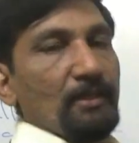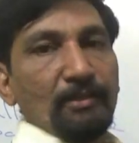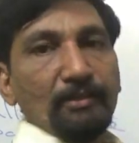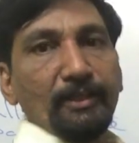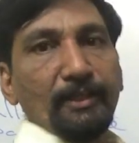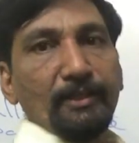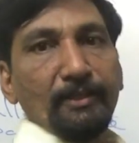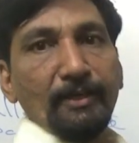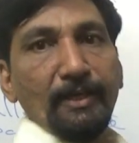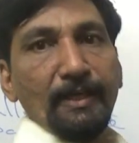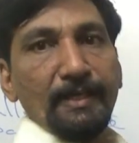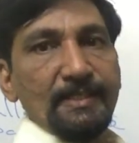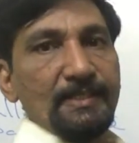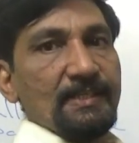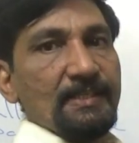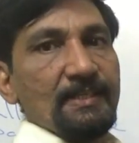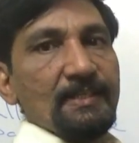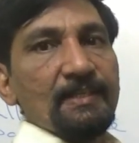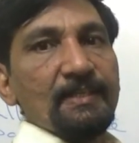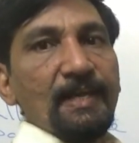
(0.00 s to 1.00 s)

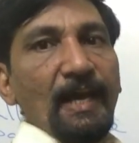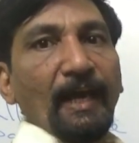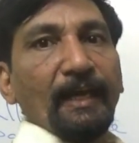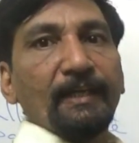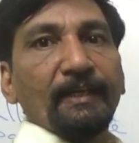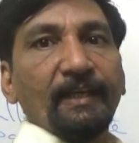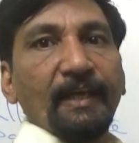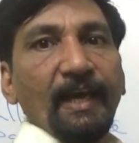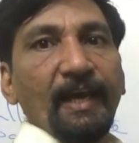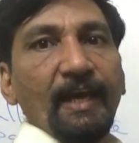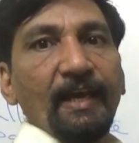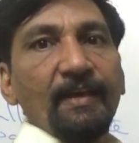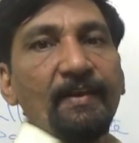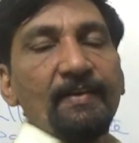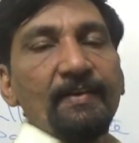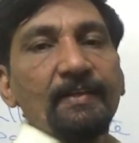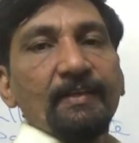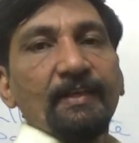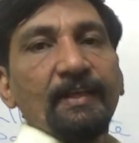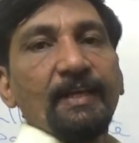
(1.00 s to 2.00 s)
thickness, and K
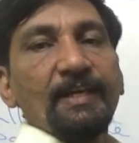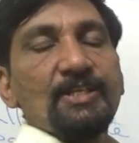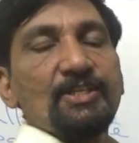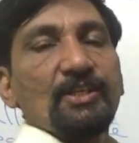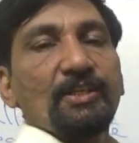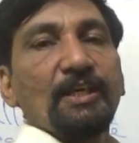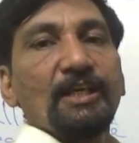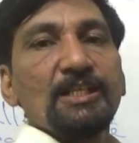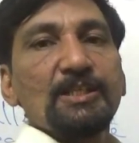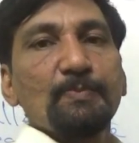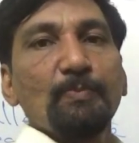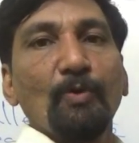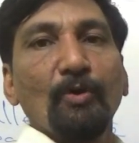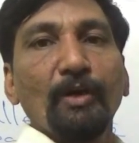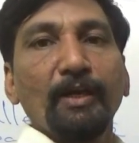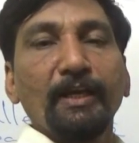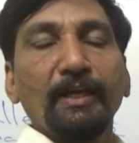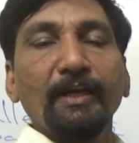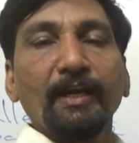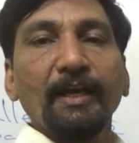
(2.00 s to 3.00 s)
its
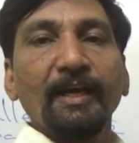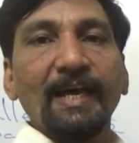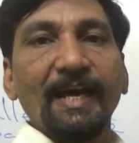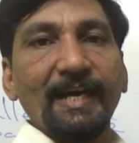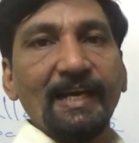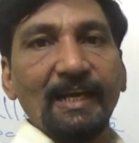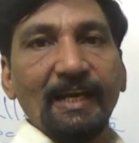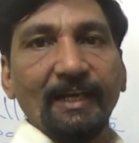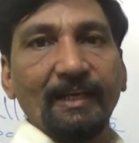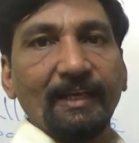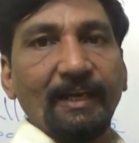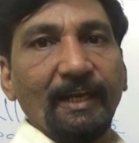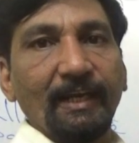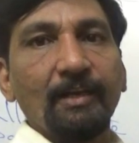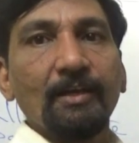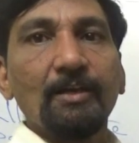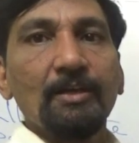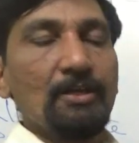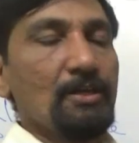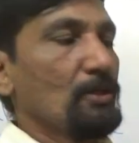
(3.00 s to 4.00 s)
corresponding
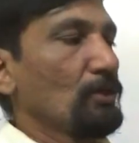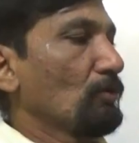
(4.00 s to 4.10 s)
dielectric